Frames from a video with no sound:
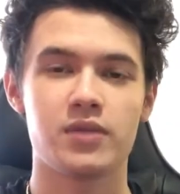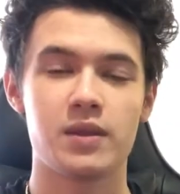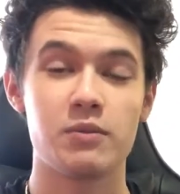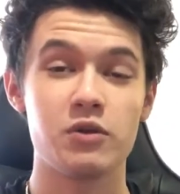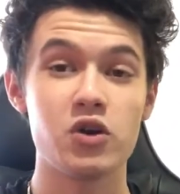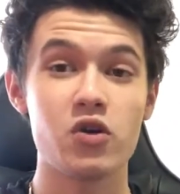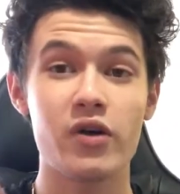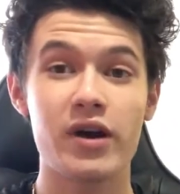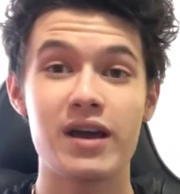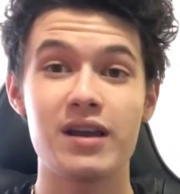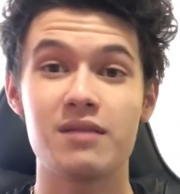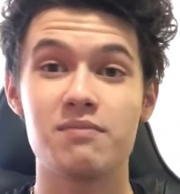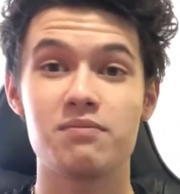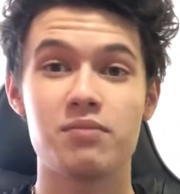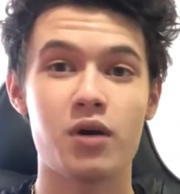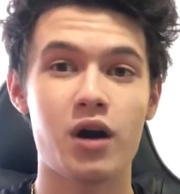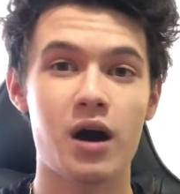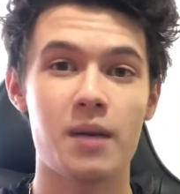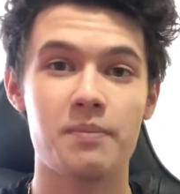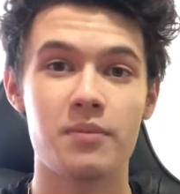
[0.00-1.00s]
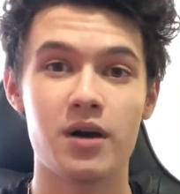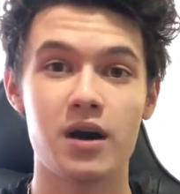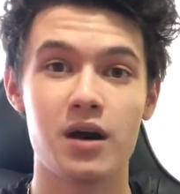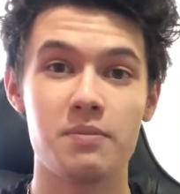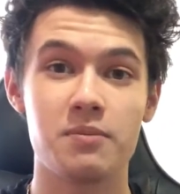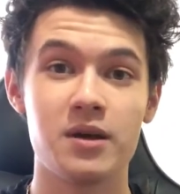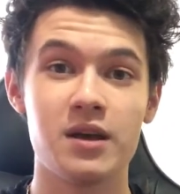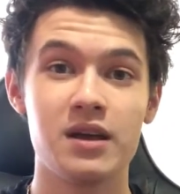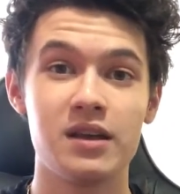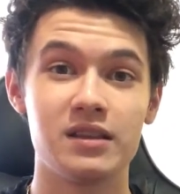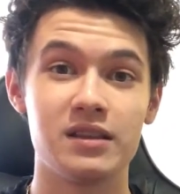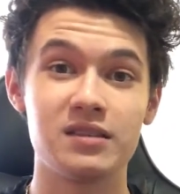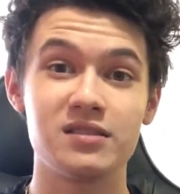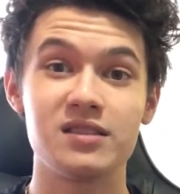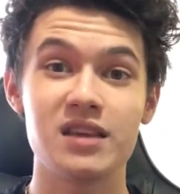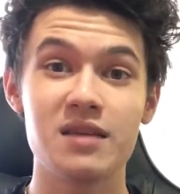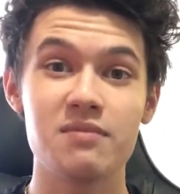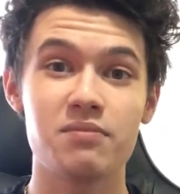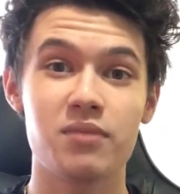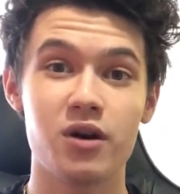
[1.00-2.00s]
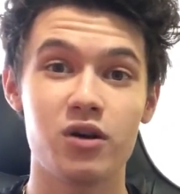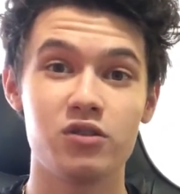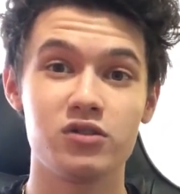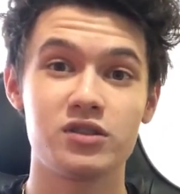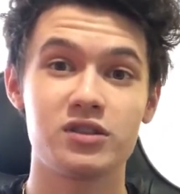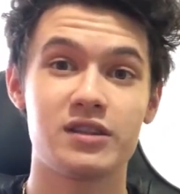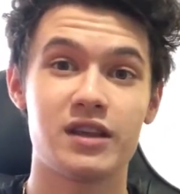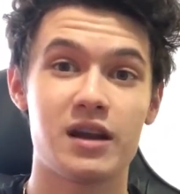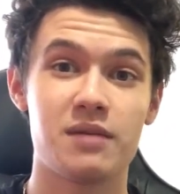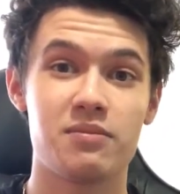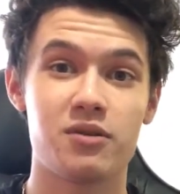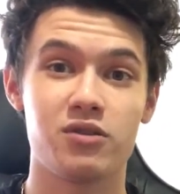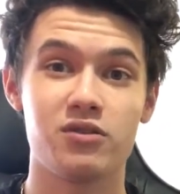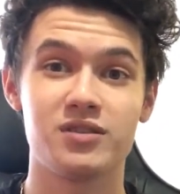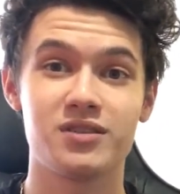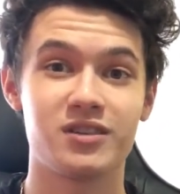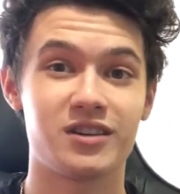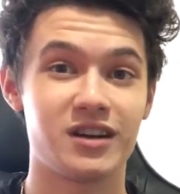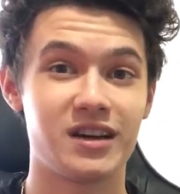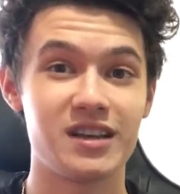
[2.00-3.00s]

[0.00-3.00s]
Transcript: I'm gonna go ahead and pop up the same post that I posted on